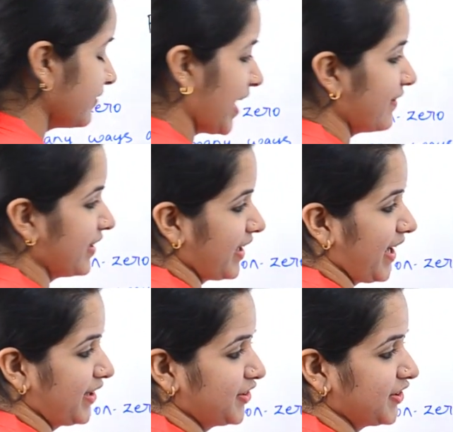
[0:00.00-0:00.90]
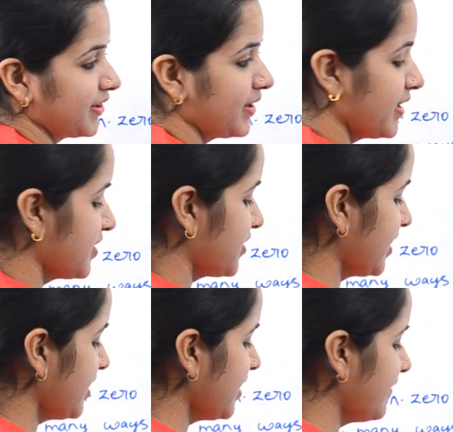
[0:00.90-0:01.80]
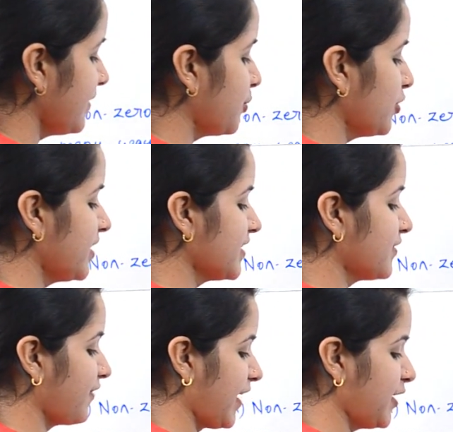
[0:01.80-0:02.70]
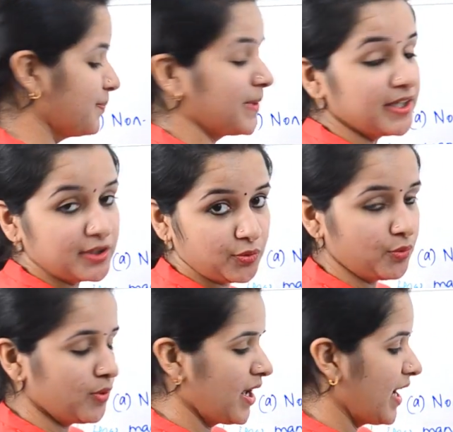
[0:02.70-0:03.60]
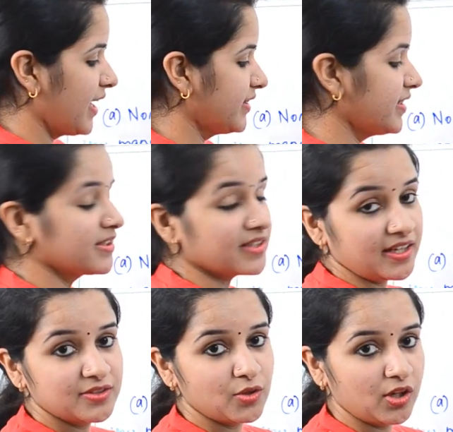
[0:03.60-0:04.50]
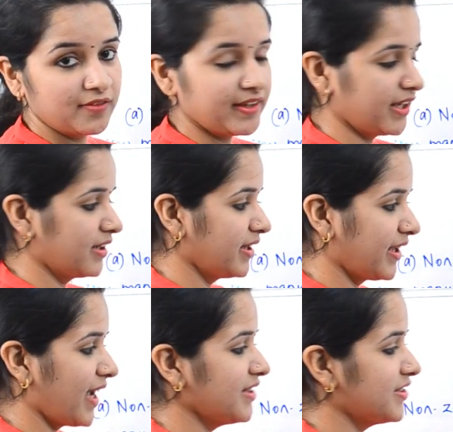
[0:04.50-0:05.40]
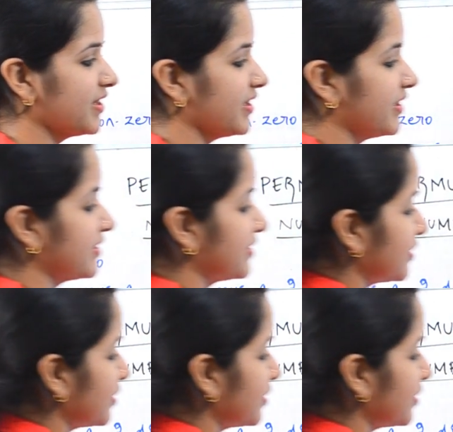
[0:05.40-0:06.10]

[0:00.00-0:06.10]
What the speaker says: we have a catch. Generally we put it as 5P2 and then start solving it. The catch here is